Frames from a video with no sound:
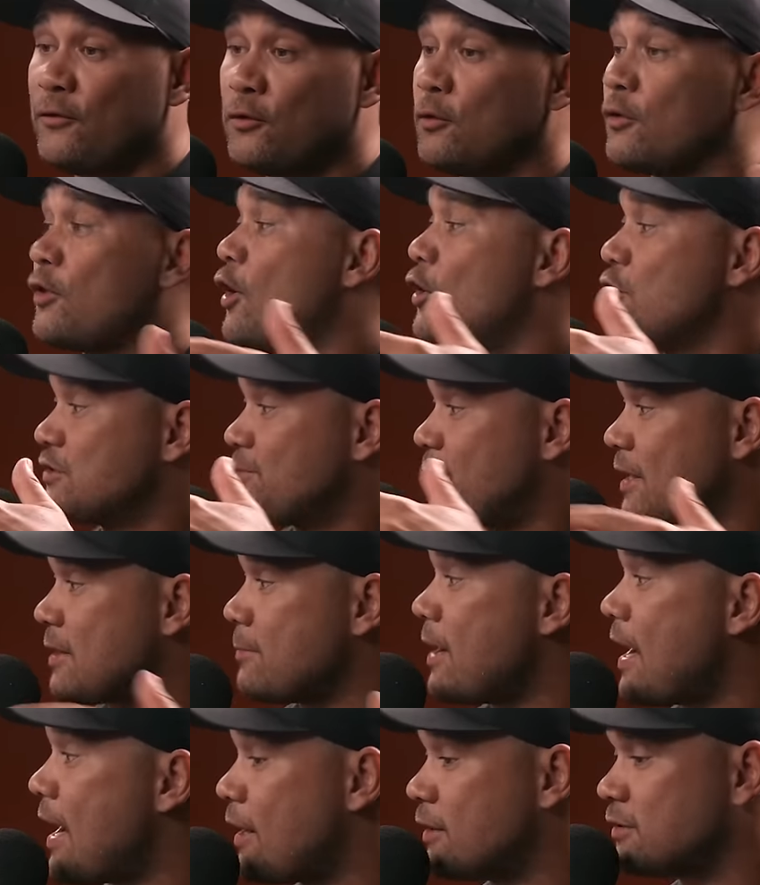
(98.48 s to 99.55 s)
few of those
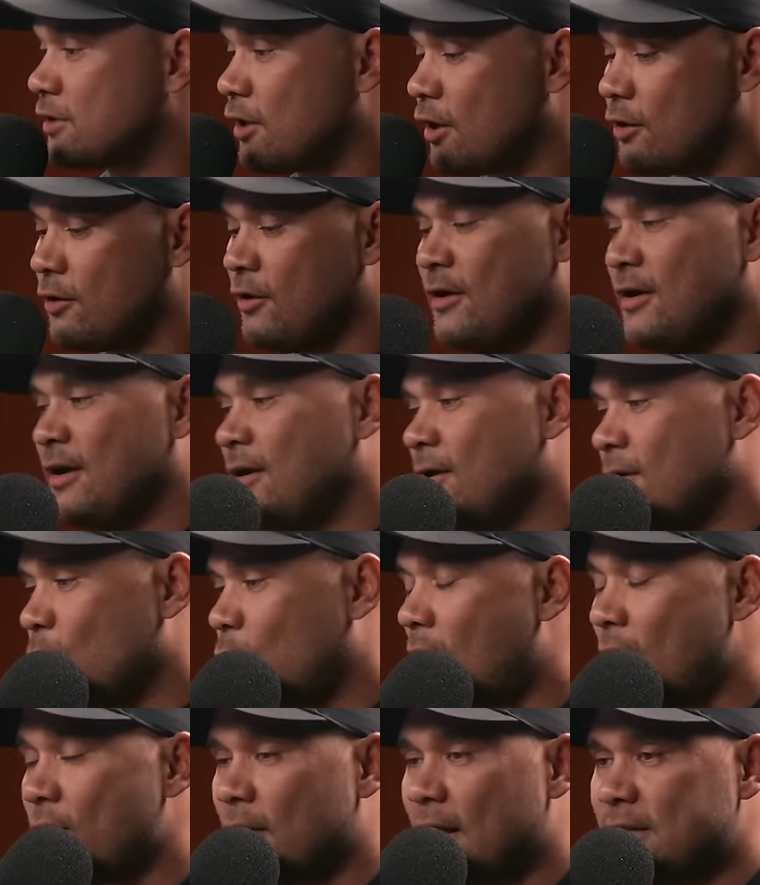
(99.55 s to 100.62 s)
beanbags. So
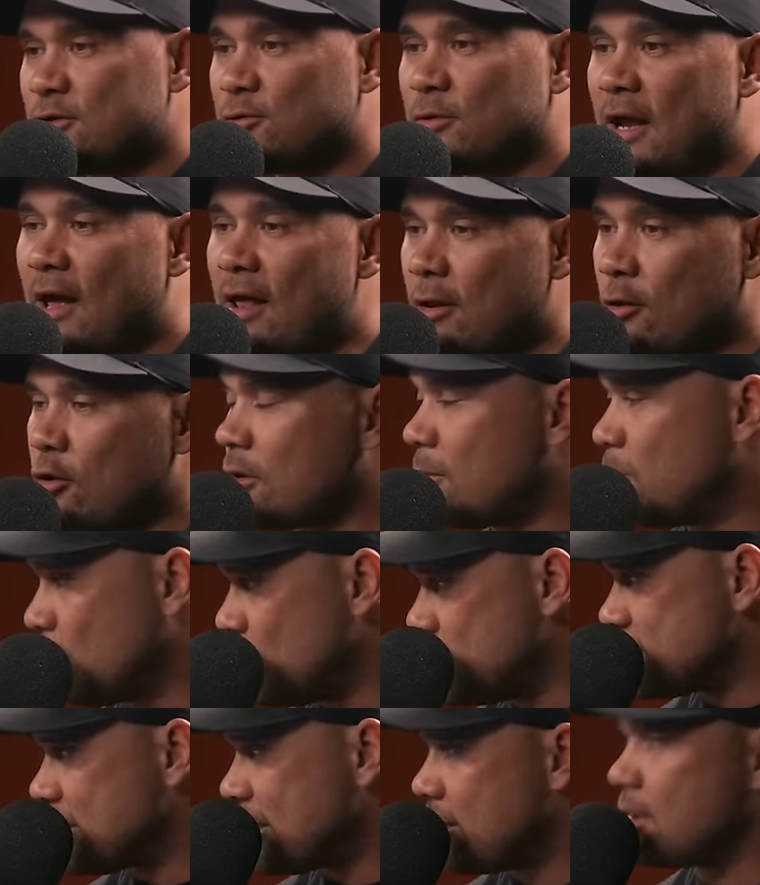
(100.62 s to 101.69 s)
one led to another. A lot of
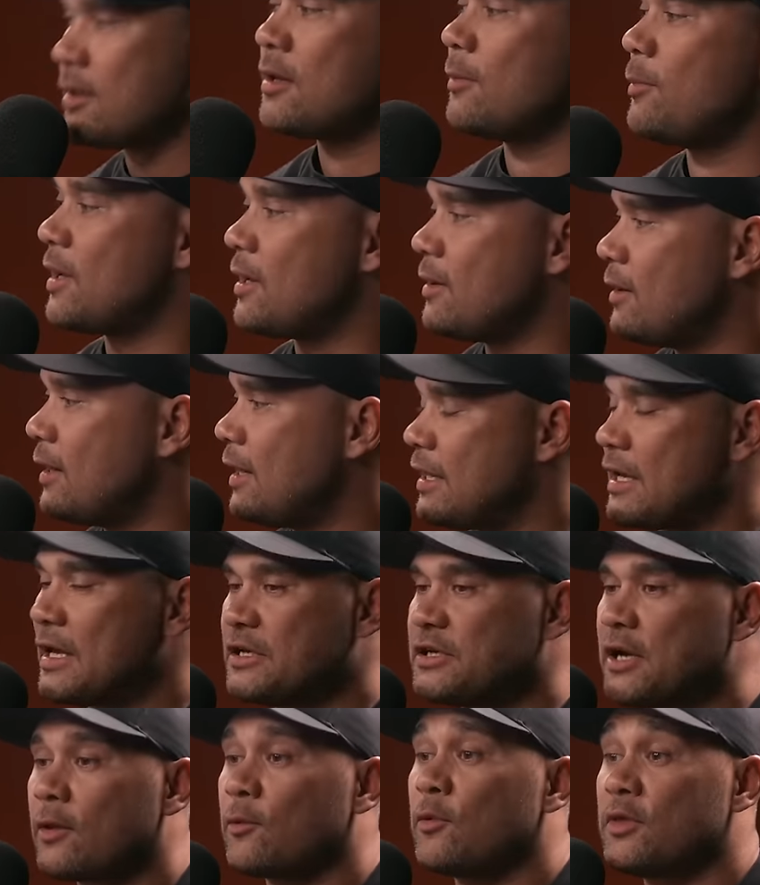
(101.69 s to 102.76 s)
boys are hitting the hitting
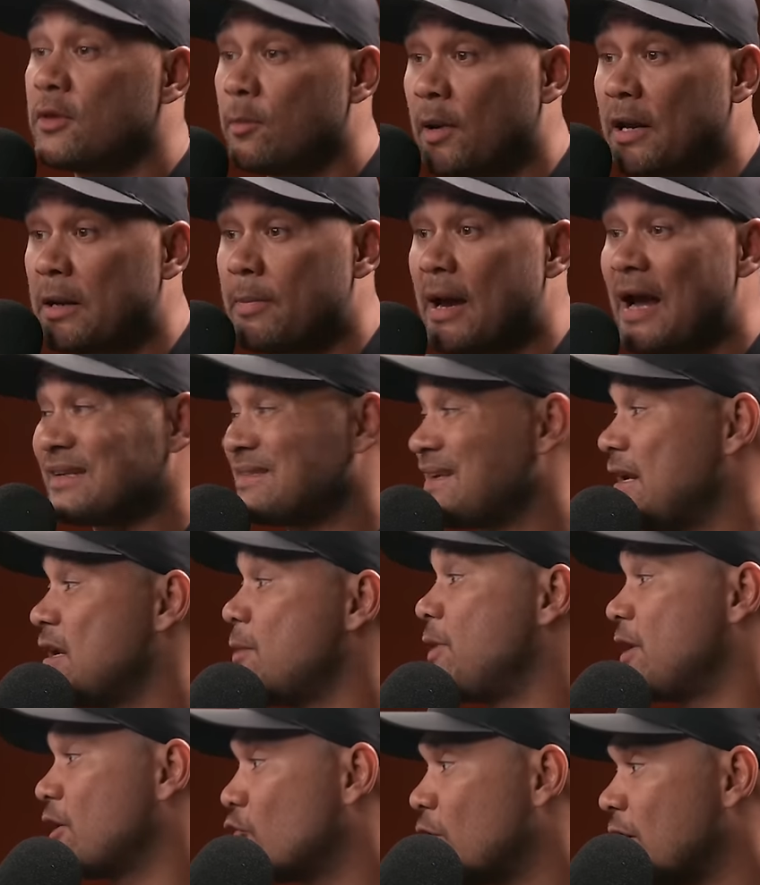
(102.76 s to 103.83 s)
each other with the beanbags, getting a
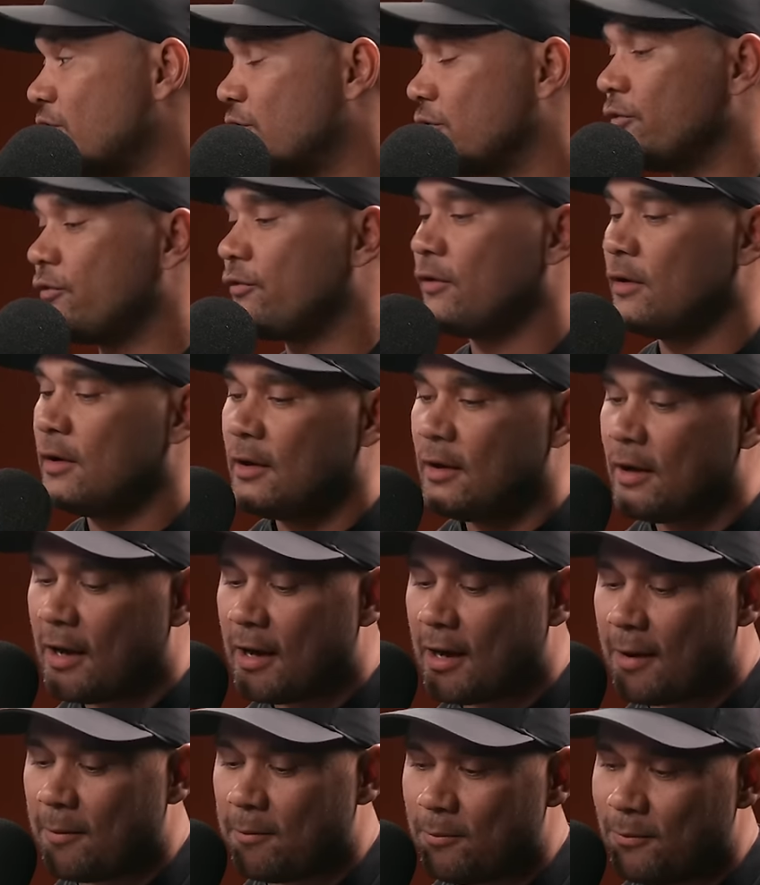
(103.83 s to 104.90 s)
bit aggressive.
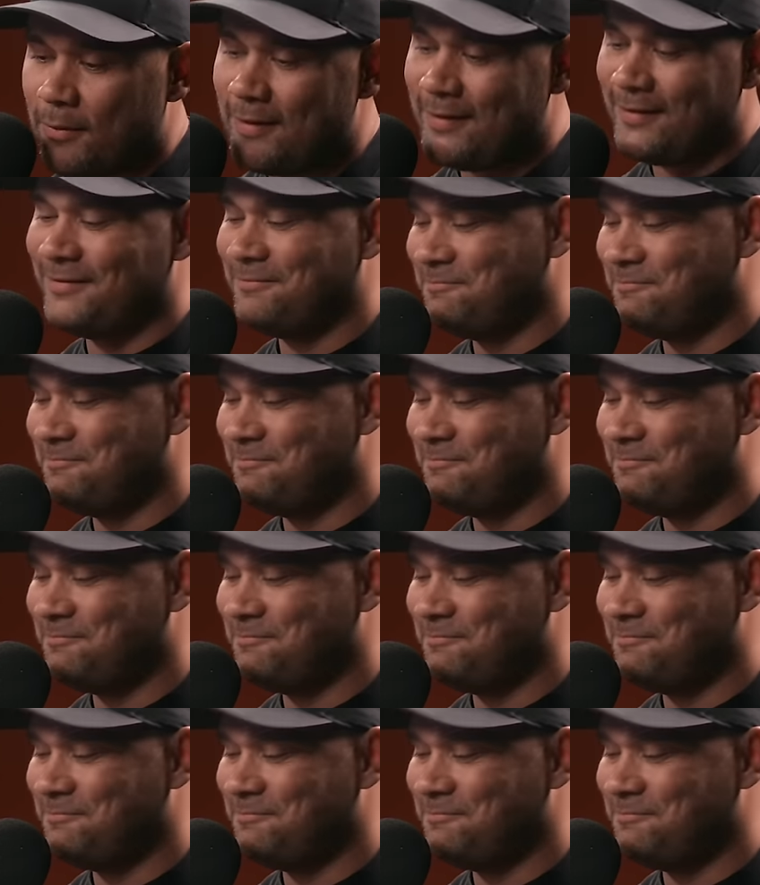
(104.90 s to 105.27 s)
Um,